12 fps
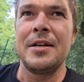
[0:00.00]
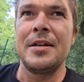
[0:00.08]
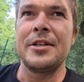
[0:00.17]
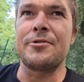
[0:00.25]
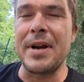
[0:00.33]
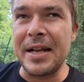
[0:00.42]

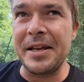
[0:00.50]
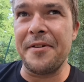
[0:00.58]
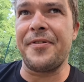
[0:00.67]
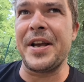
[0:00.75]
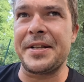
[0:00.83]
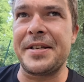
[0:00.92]
It's really
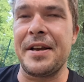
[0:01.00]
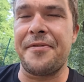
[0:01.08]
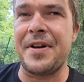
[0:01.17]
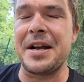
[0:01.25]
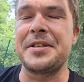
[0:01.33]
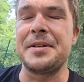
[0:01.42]

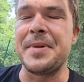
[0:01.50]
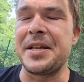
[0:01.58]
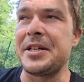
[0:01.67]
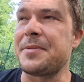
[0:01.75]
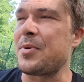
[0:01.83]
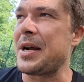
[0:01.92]
affected me,
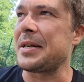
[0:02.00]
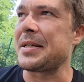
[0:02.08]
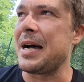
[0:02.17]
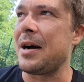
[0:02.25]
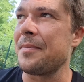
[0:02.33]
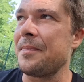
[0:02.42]
this
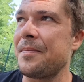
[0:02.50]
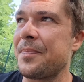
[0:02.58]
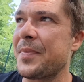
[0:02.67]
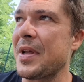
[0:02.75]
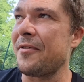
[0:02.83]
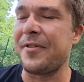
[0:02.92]
breakdown.
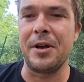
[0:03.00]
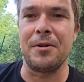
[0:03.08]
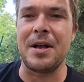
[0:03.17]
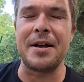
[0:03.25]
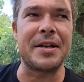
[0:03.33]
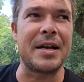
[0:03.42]
I feel like